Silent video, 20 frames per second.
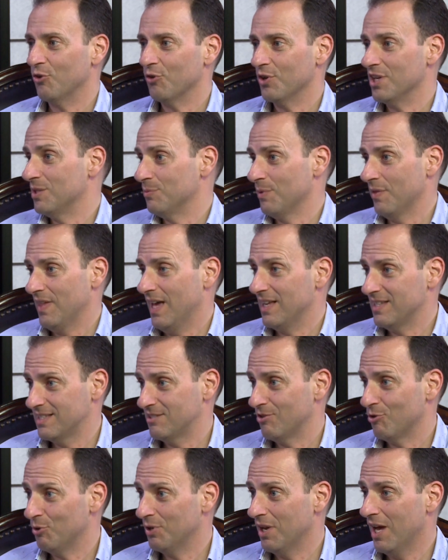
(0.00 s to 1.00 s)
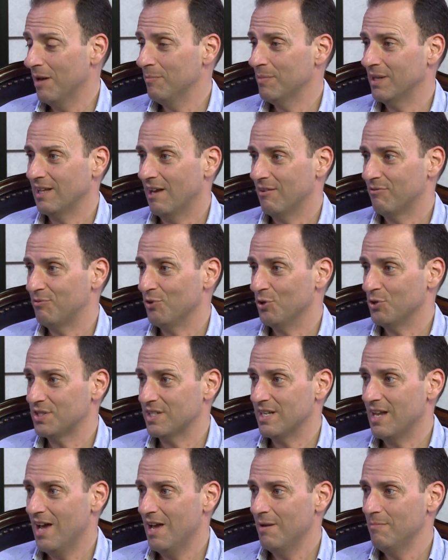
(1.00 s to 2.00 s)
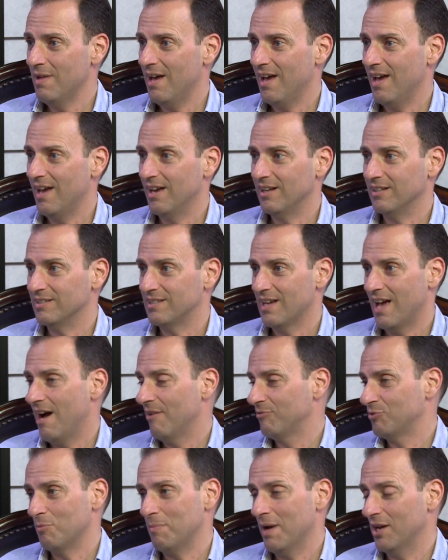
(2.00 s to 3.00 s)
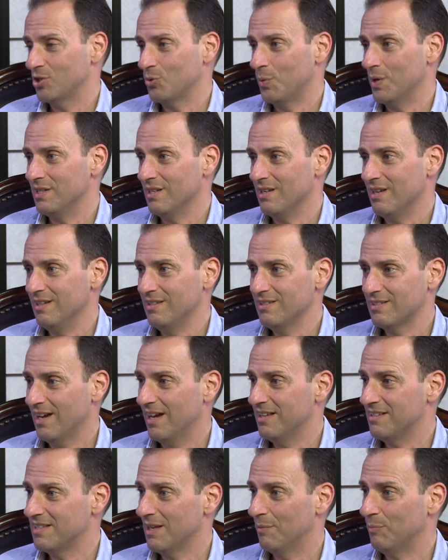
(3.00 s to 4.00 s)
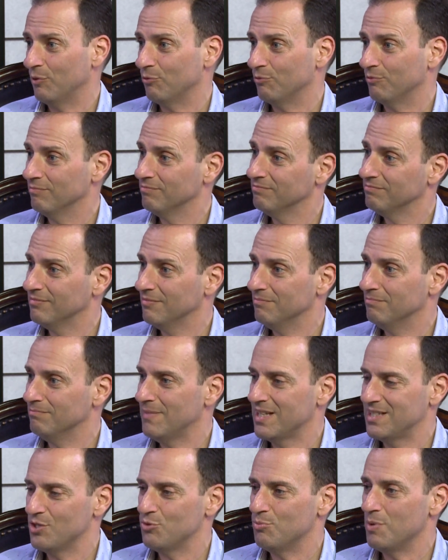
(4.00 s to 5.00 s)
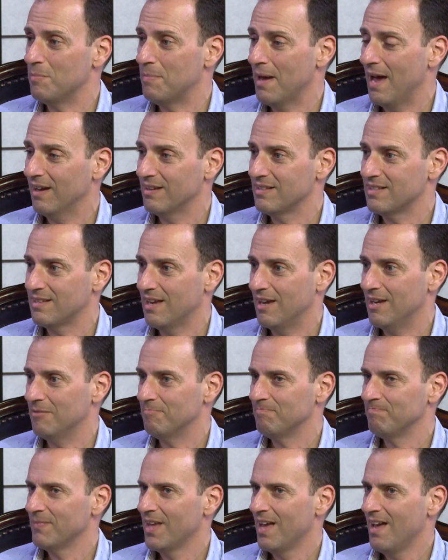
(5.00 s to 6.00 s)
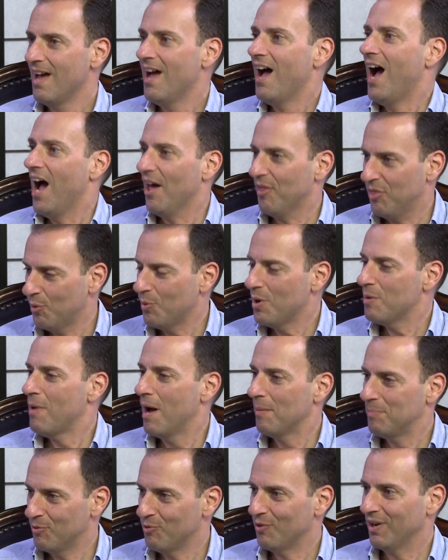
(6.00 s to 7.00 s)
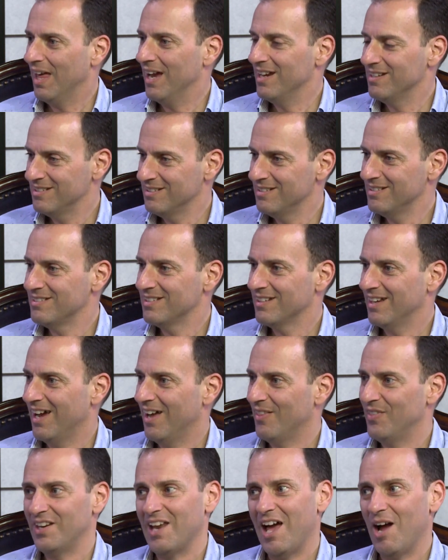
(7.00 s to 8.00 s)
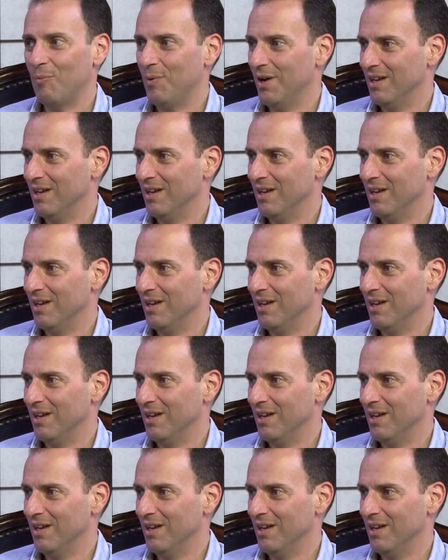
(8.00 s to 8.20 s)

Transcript: in Greece with that surname and that first name, and after about 20 hits I had someone message me back and say, I think we might be related. Right. And then I